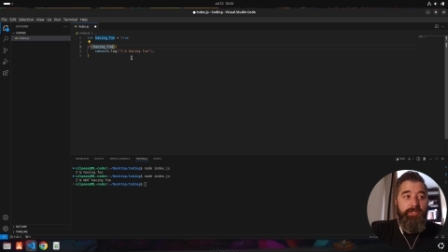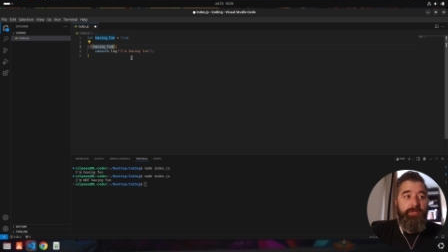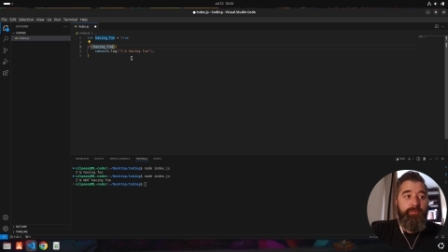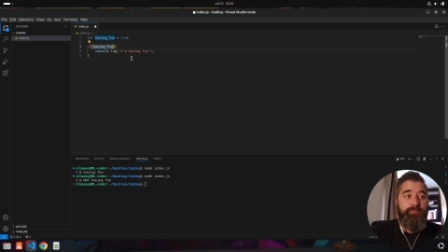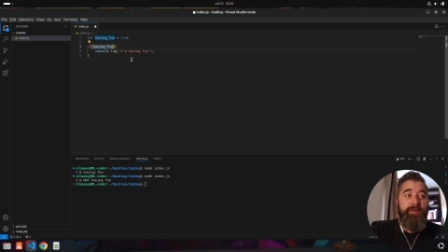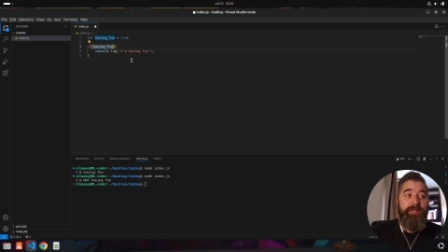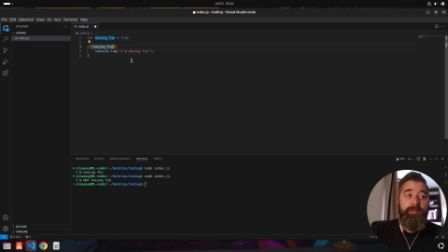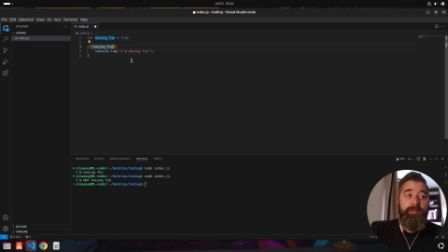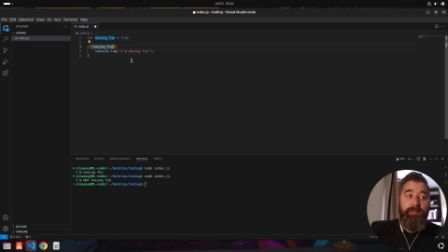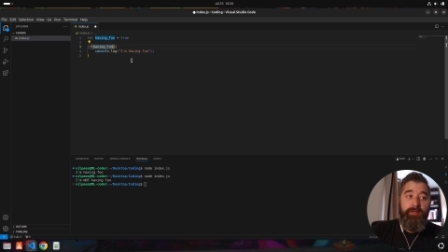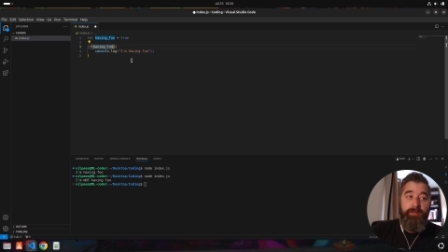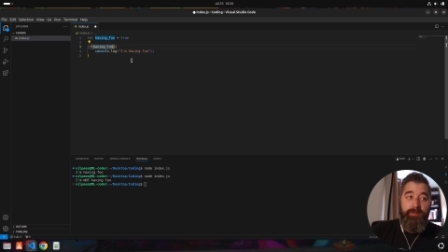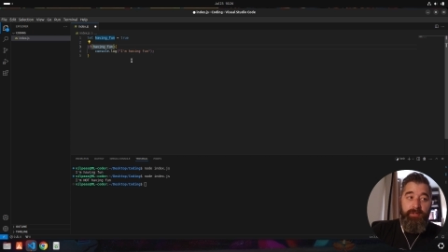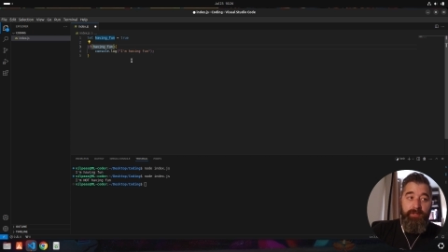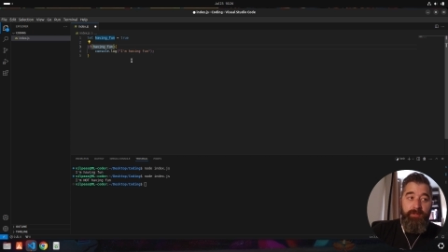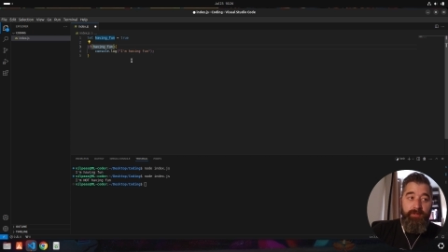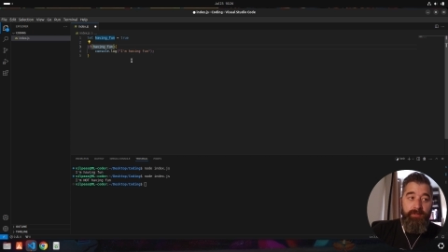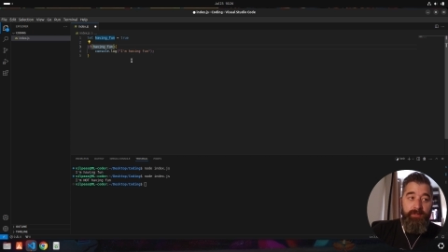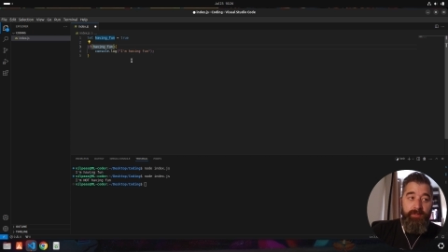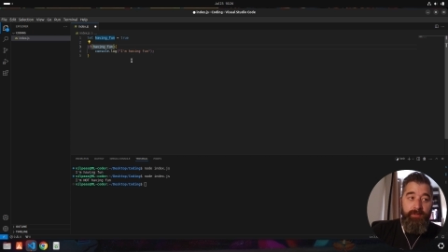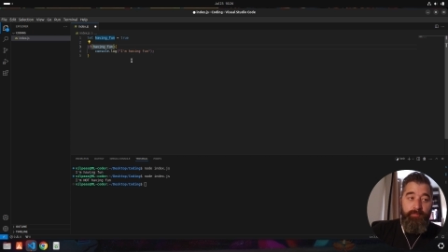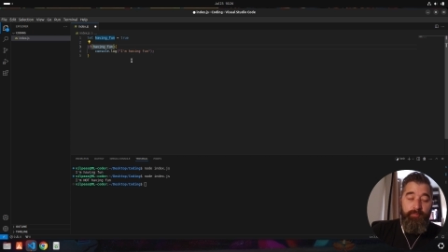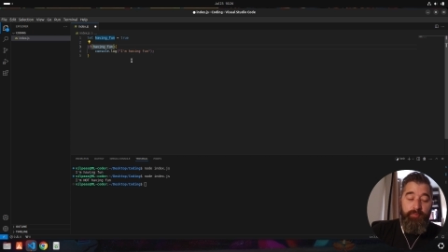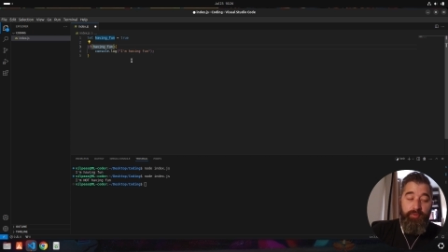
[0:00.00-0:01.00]
but
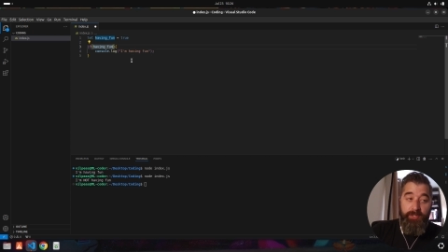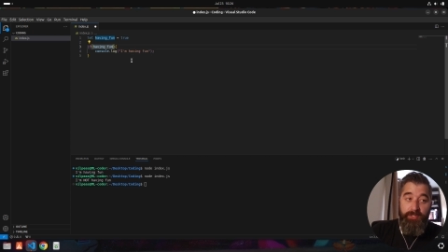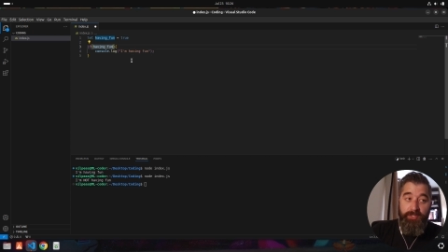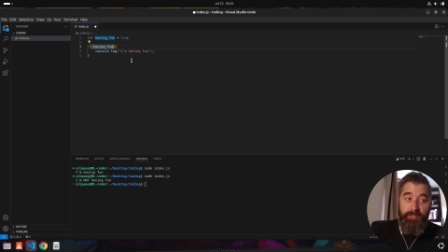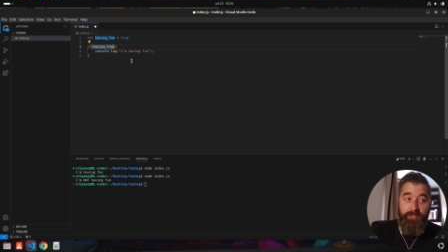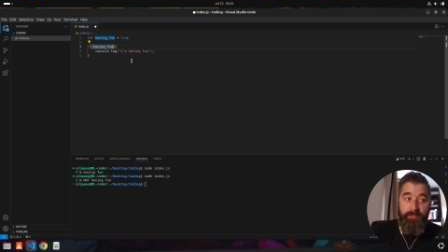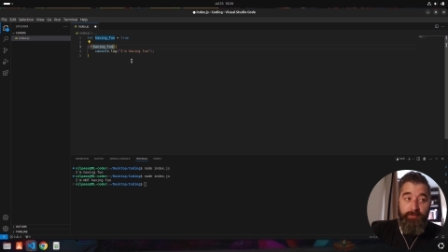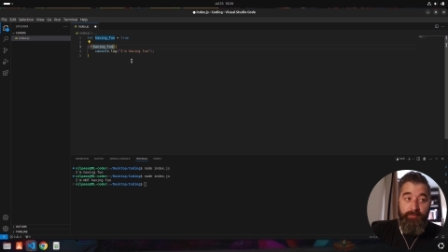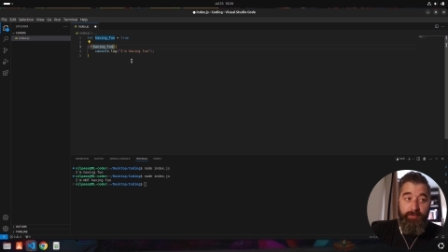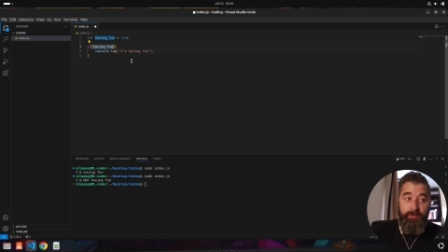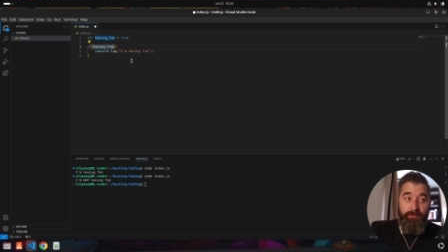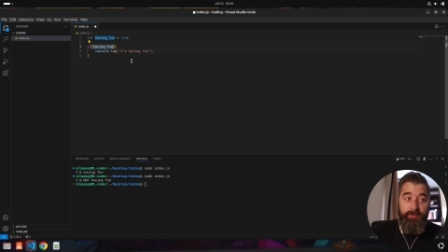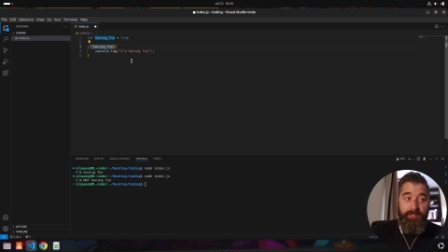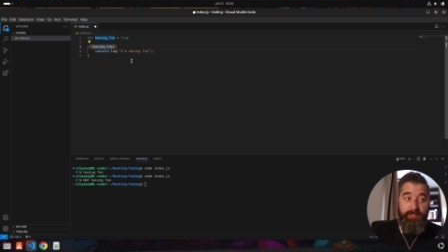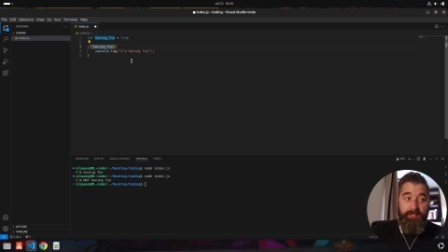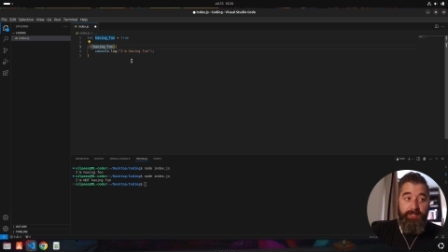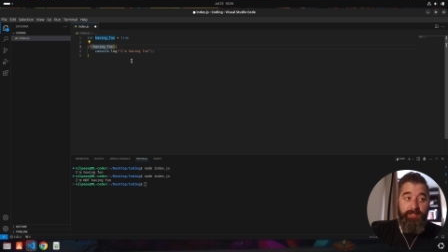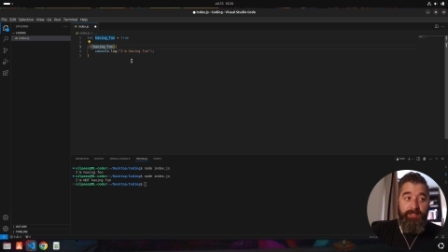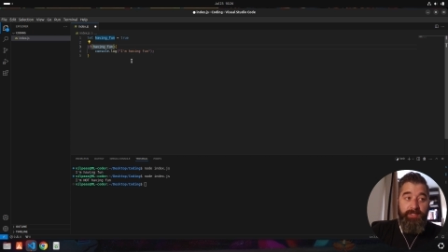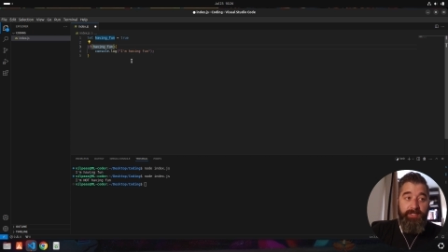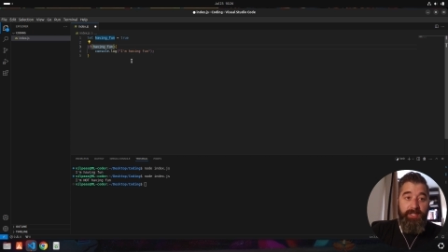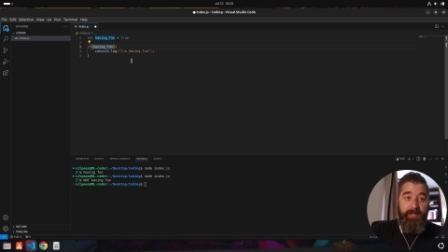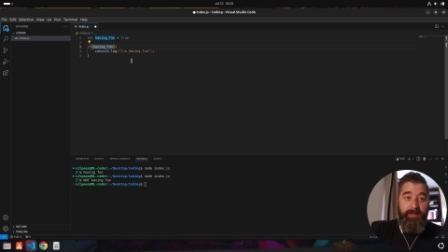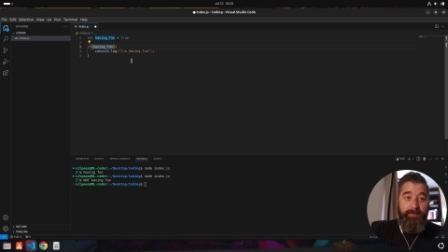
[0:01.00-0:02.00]
the principle is the
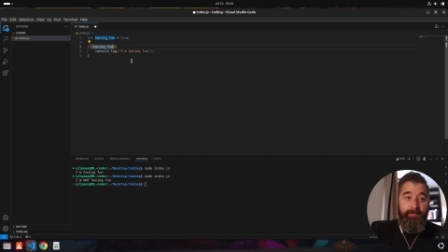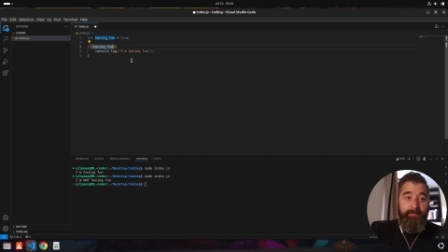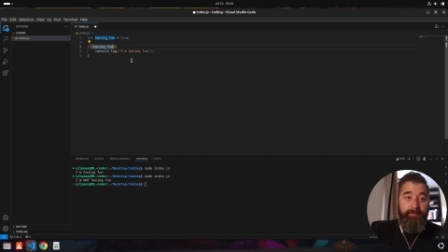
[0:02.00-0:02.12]
same,